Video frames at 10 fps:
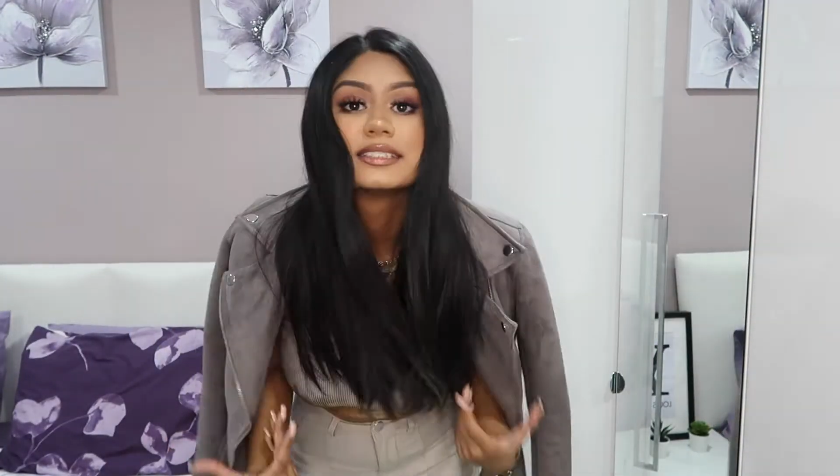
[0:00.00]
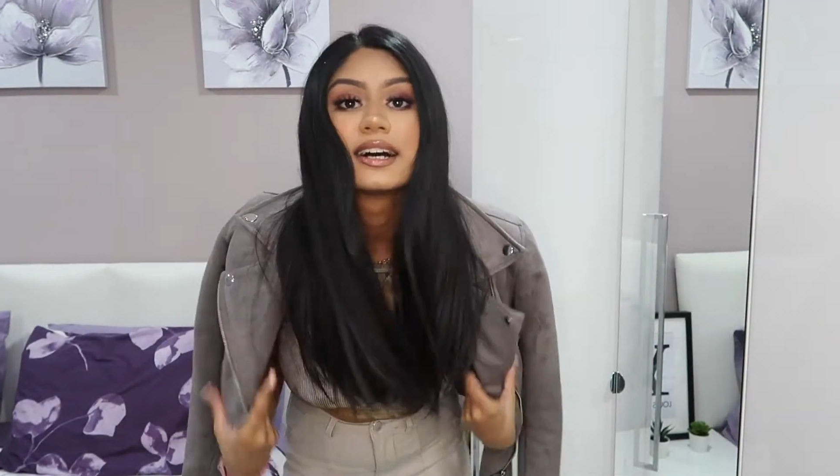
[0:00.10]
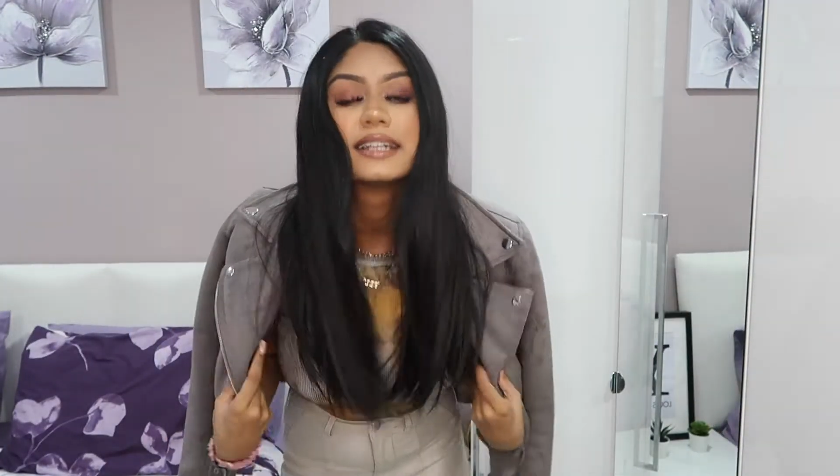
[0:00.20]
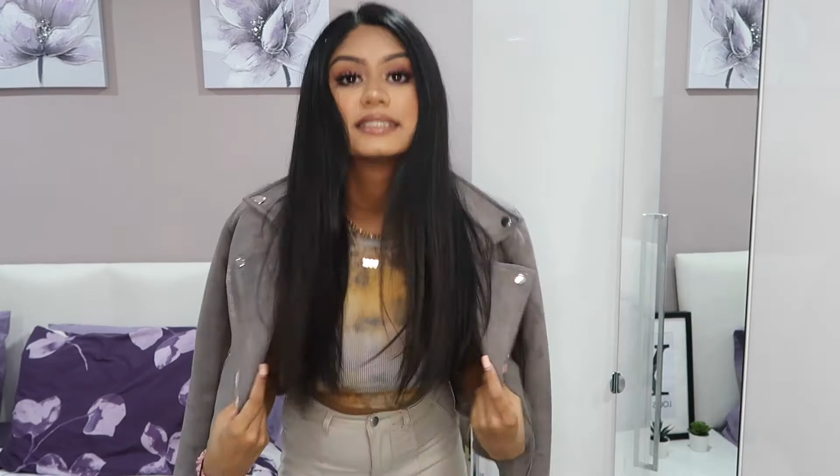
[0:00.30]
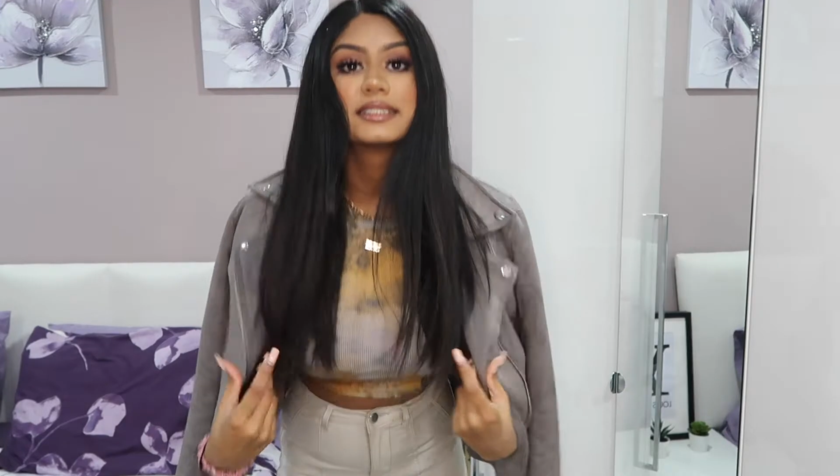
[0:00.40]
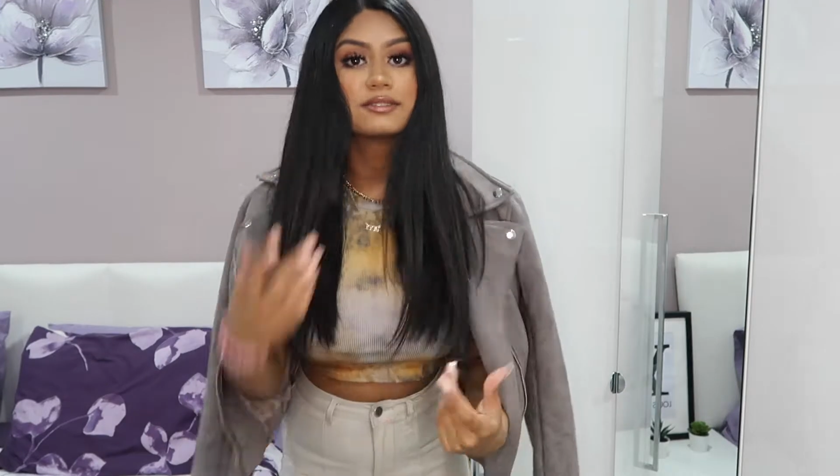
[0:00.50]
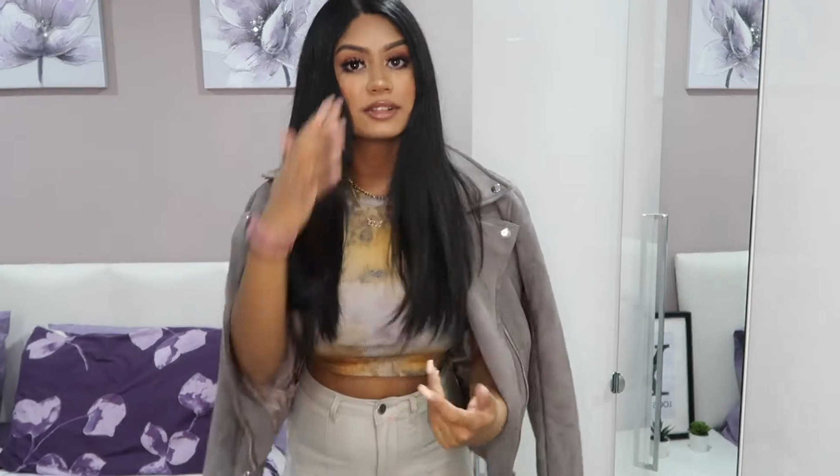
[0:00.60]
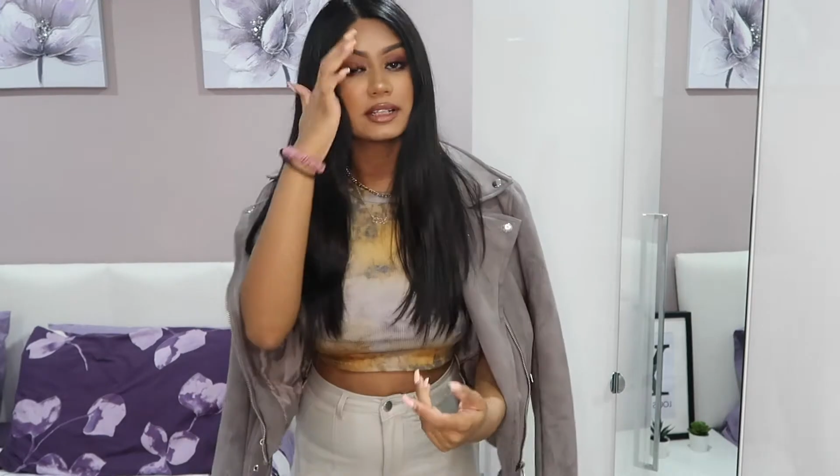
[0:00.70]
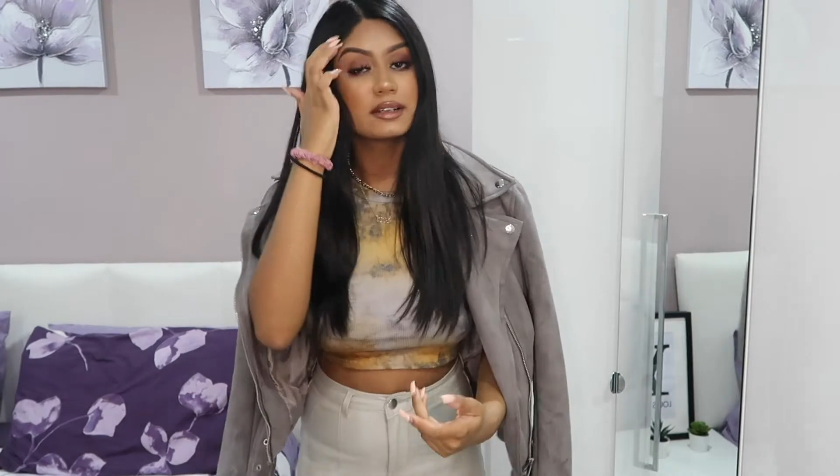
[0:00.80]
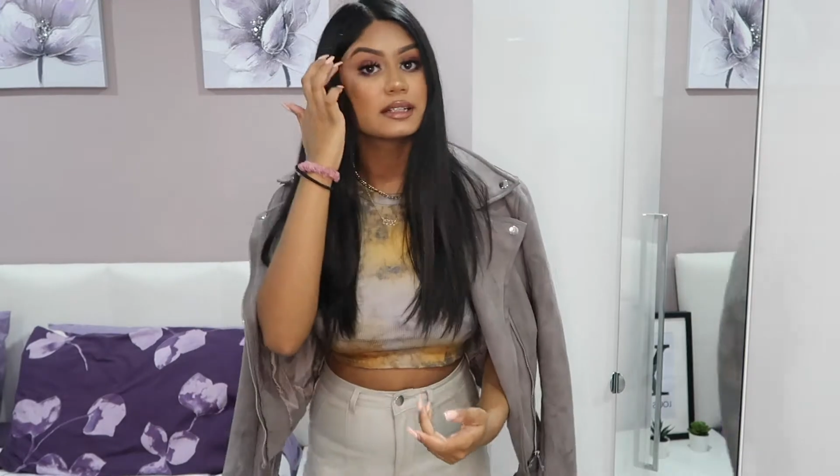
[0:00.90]
ties in
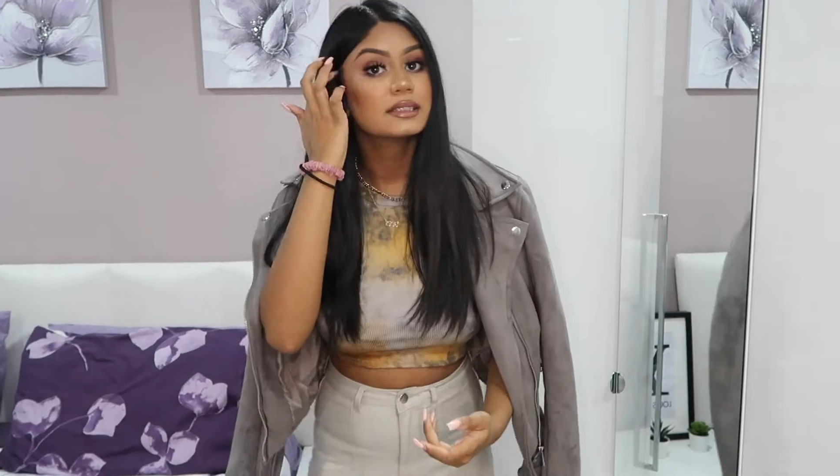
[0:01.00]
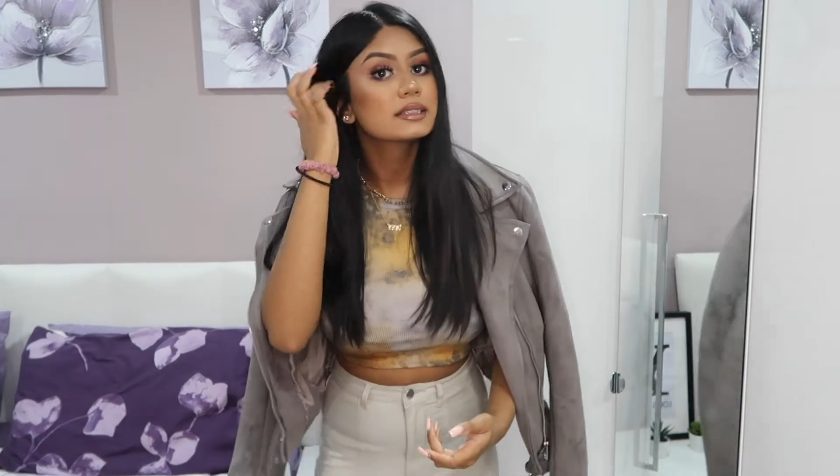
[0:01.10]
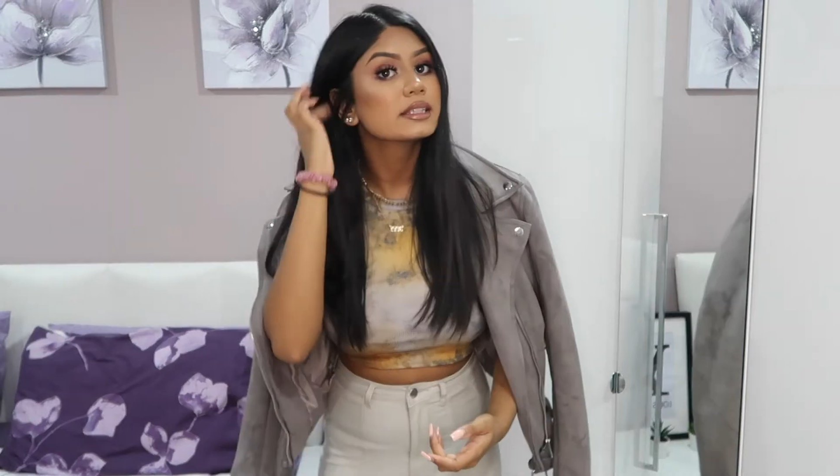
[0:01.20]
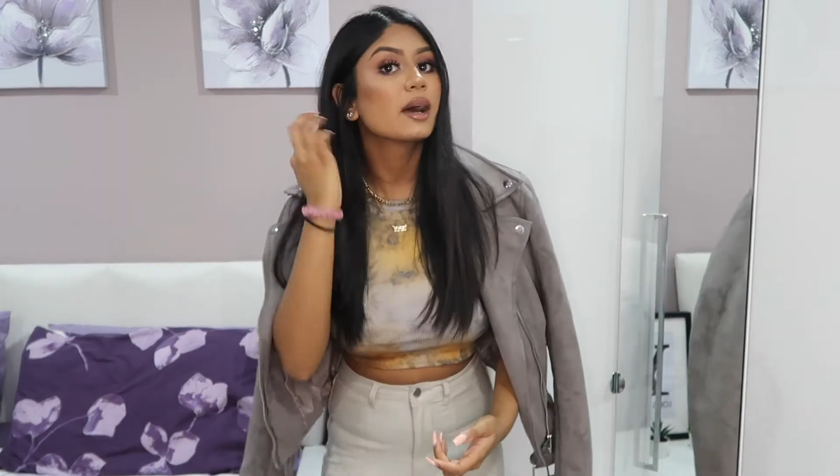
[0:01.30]
really nicely.